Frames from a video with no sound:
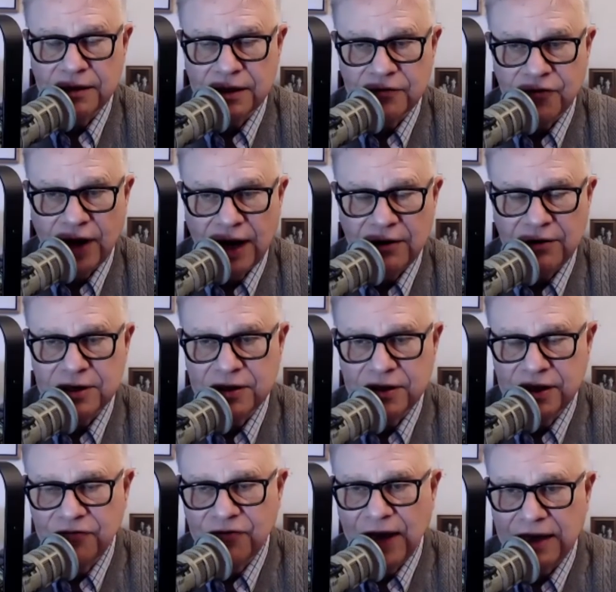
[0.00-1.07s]

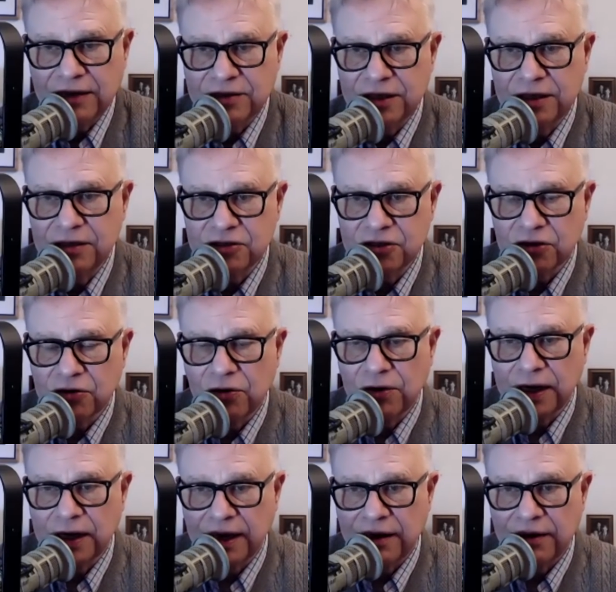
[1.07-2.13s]
the vaccines are
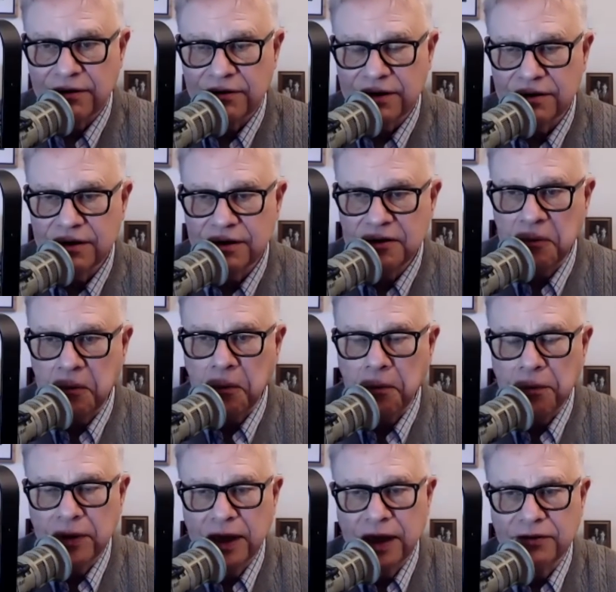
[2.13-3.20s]
going out,
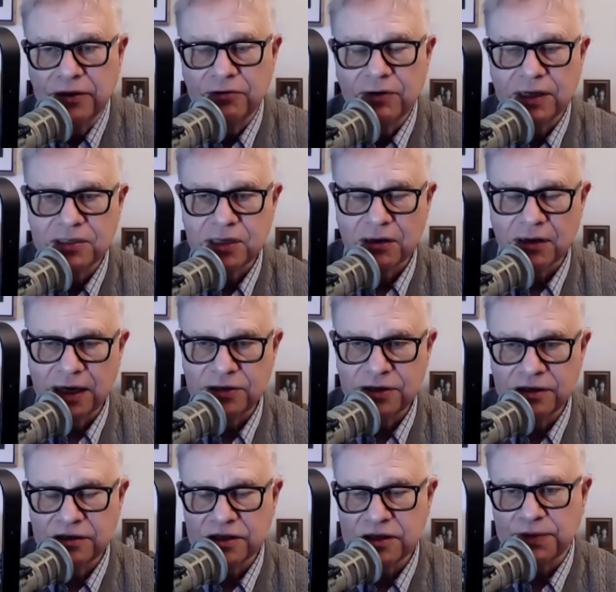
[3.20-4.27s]
and the U.S.
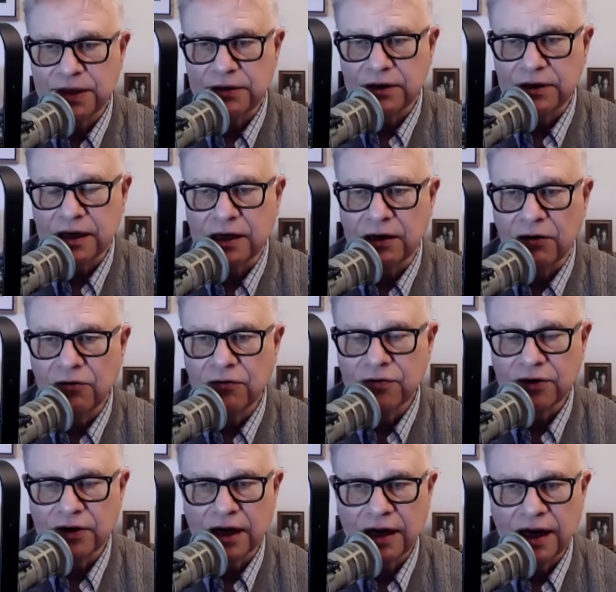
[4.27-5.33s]
election is apparently
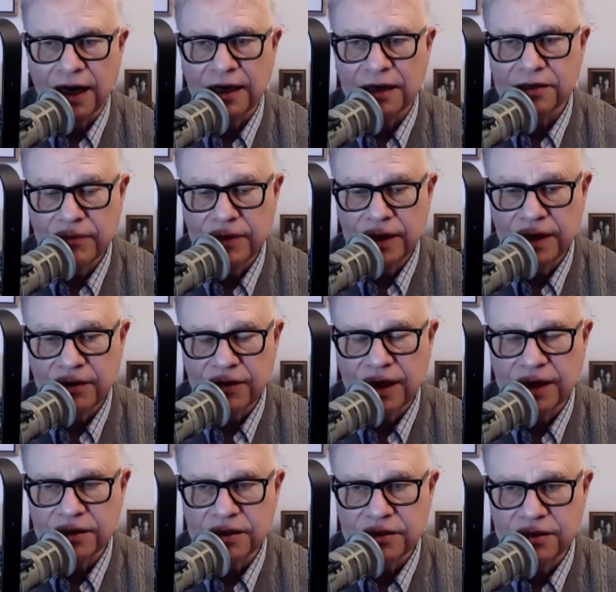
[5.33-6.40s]
over at last.
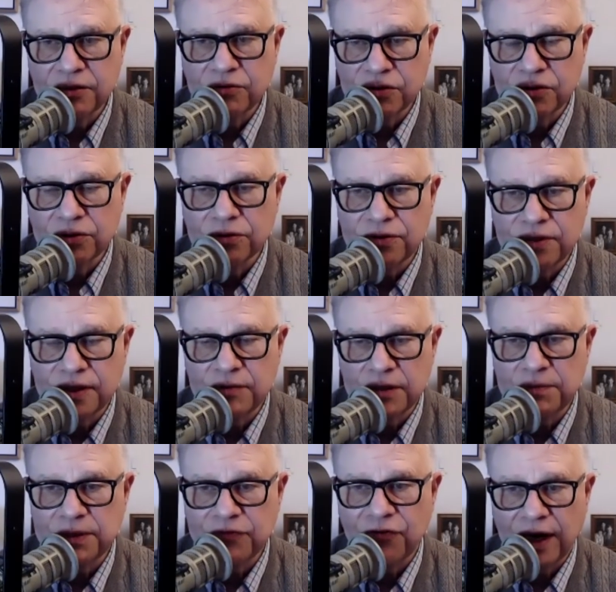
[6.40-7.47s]
Things do seem to
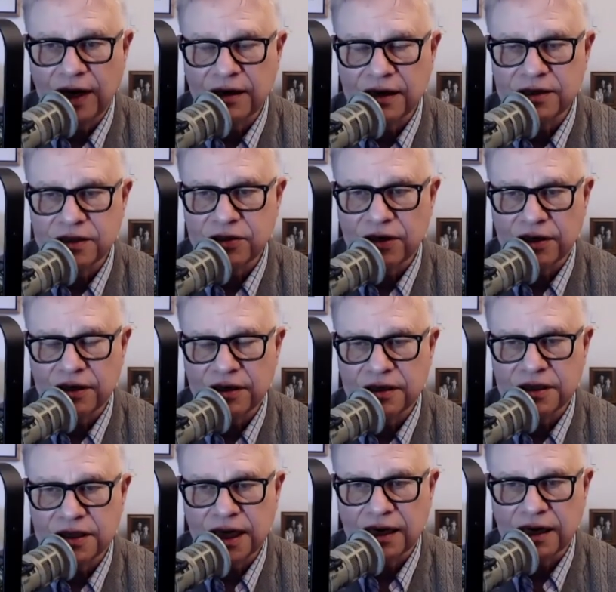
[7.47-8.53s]
be finally starting to
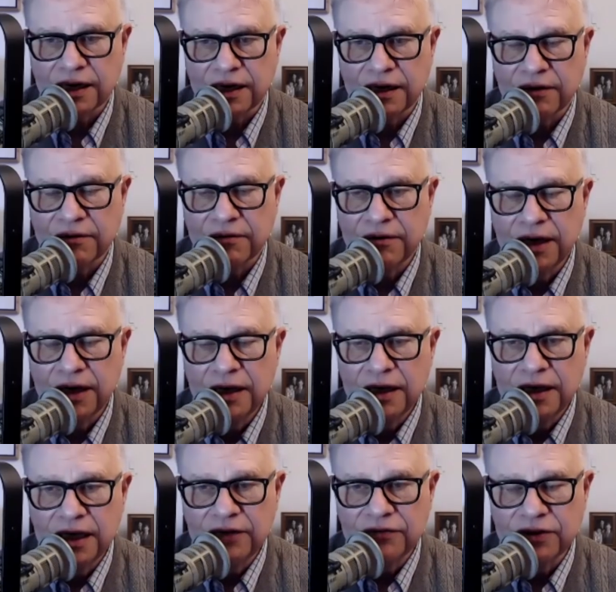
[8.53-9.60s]
settle down,
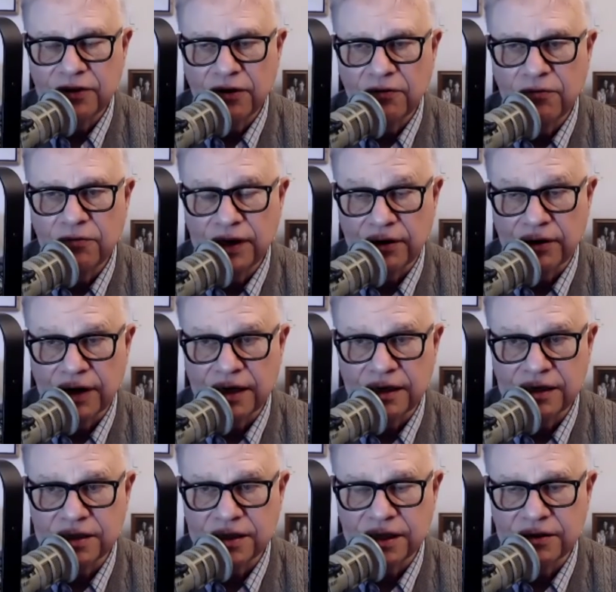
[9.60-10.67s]
even though we are, at
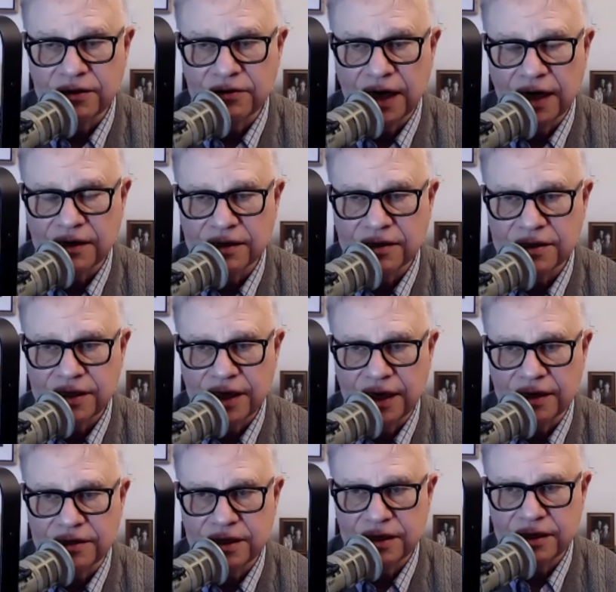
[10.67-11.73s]
least in the United
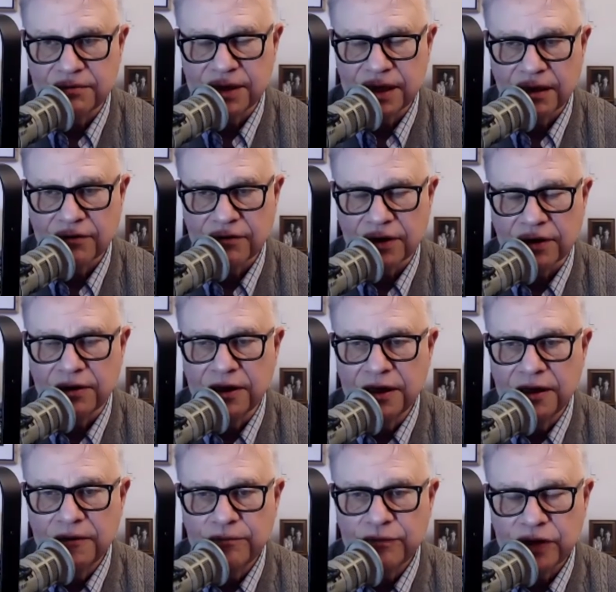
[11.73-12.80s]
States, in the middle of
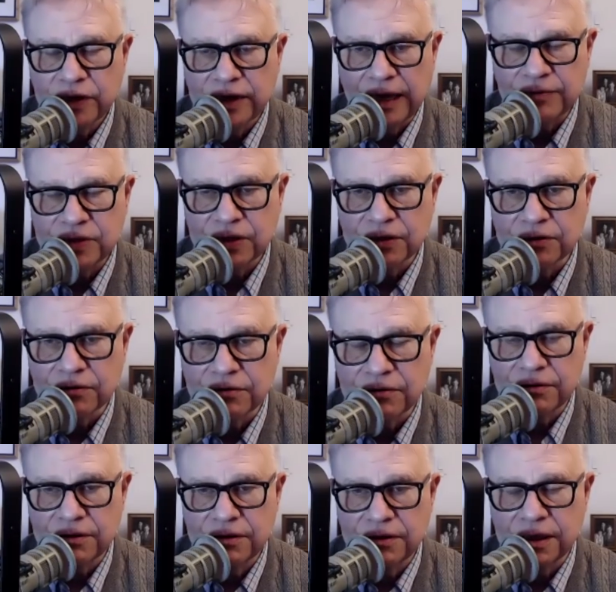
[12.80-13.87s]
an absolute
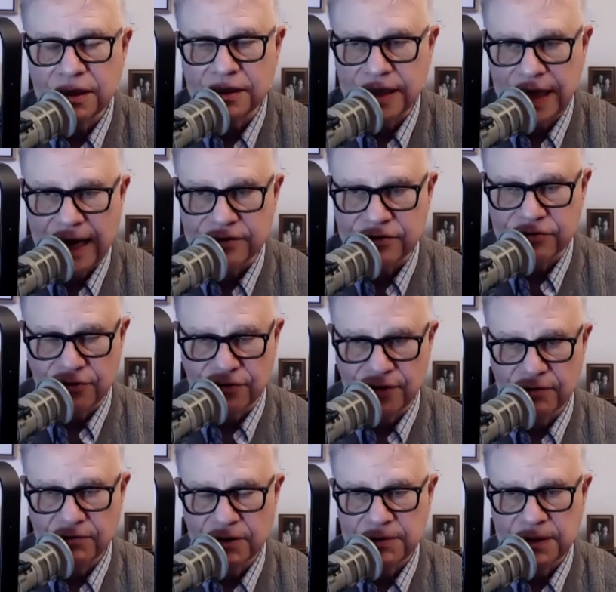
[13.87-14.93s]

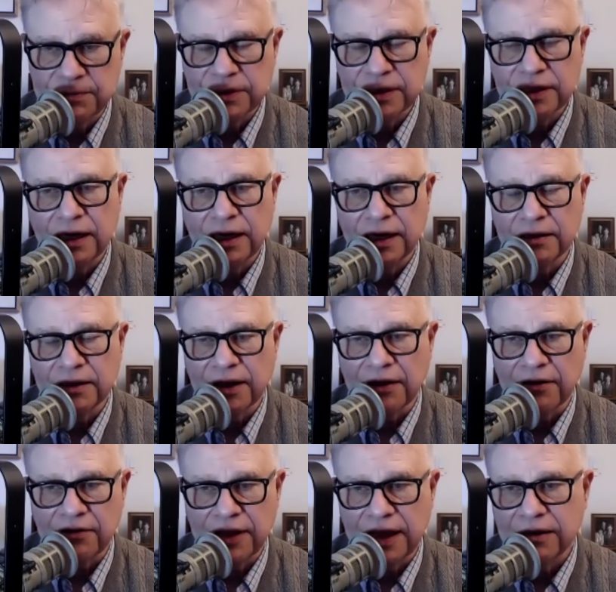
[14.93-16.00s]
catastrophe with people dying in
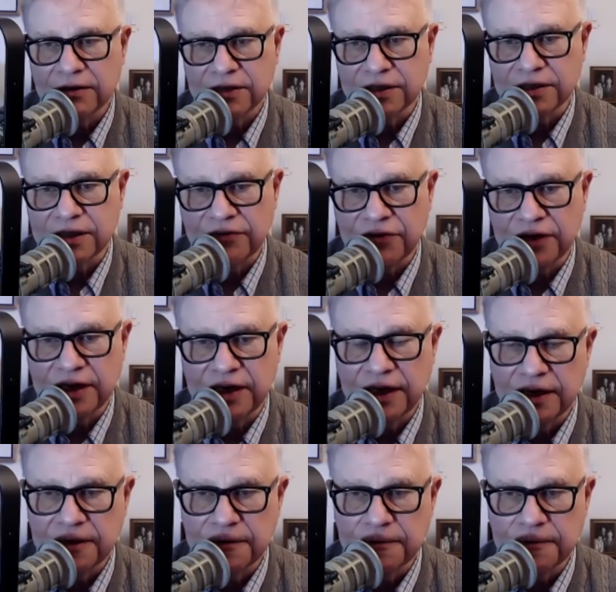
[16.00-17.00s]
their thousands every day.